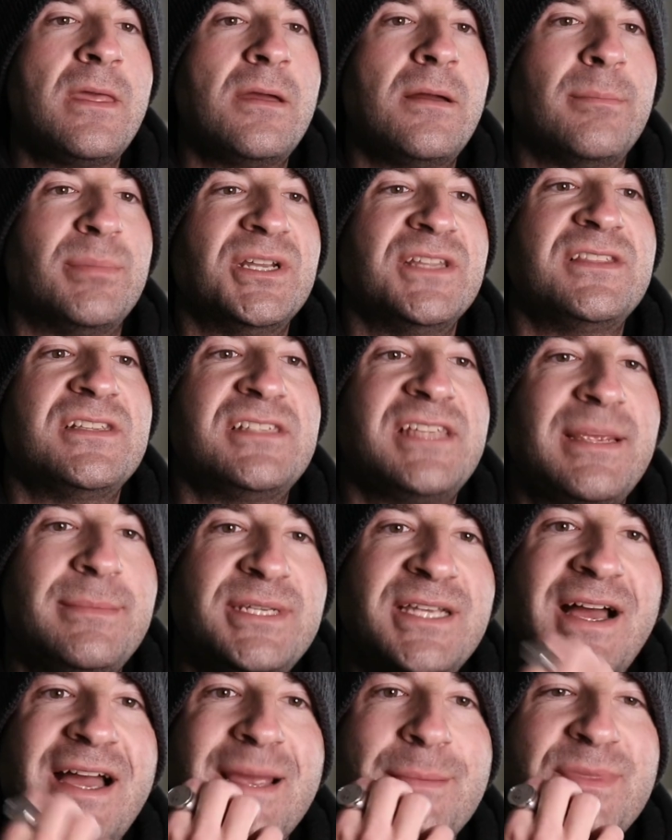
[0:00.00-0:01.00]
But at the same
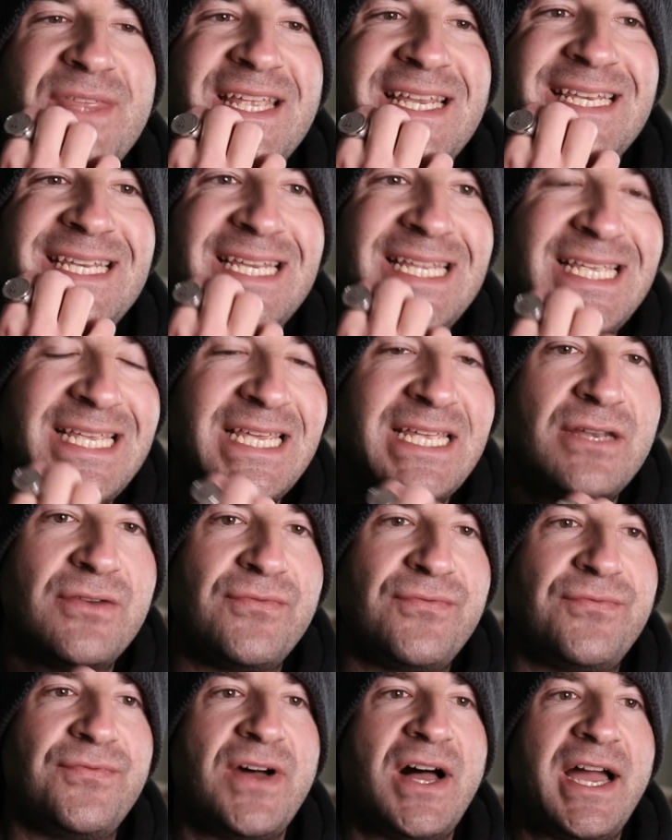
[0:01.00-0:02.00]
time, they need
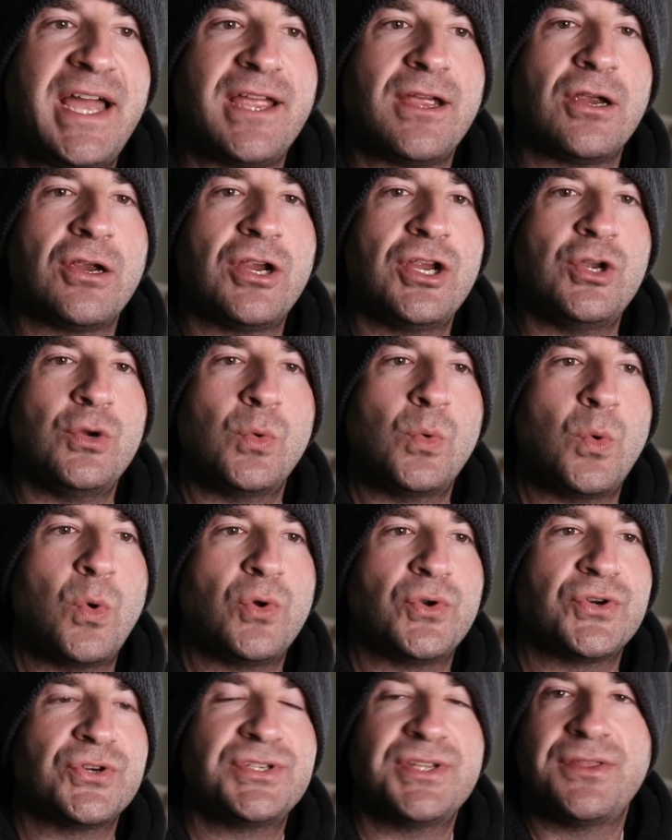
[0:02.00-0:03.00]
fire in
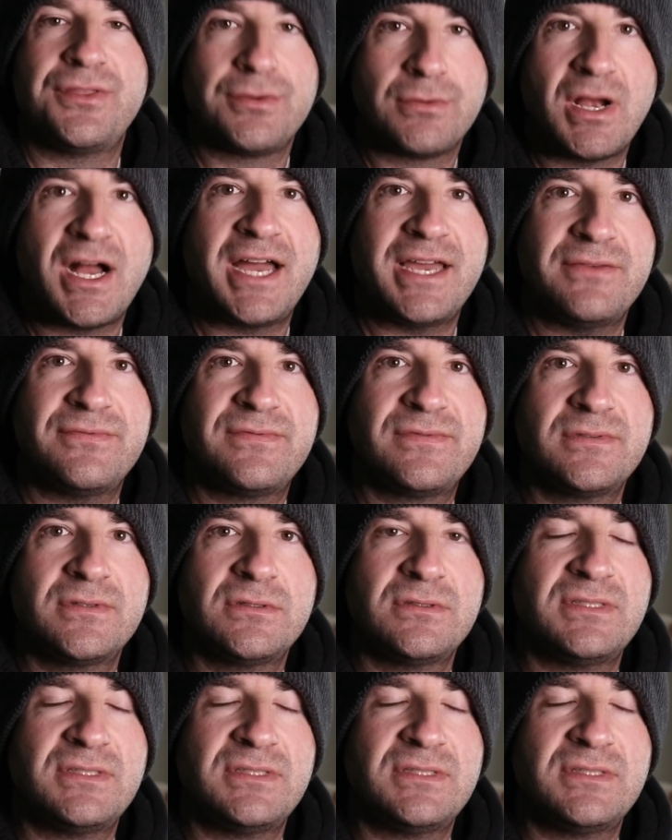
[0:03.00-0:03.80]
order to thrive.